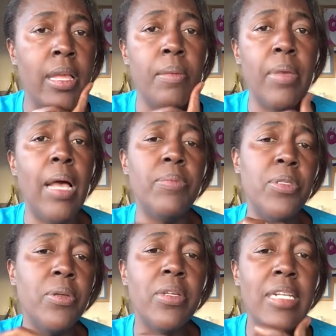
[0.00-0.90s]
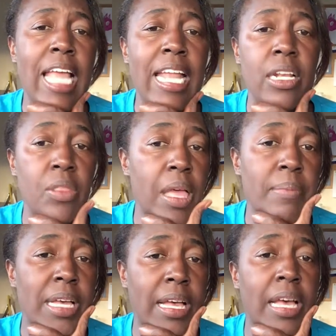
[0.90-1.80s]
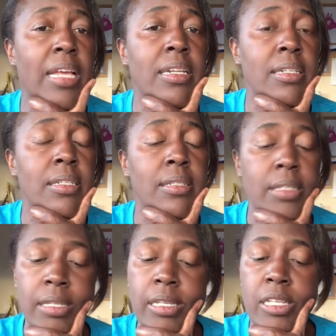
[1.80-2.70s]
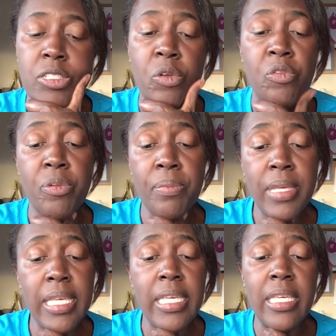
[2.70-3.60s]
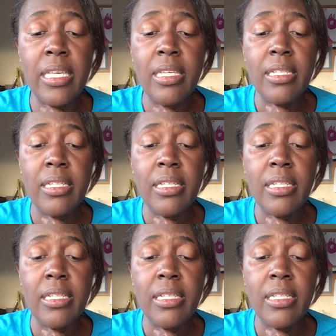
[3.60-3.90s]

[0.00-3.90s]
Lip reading: perhaps you could lend them a hand. So for me,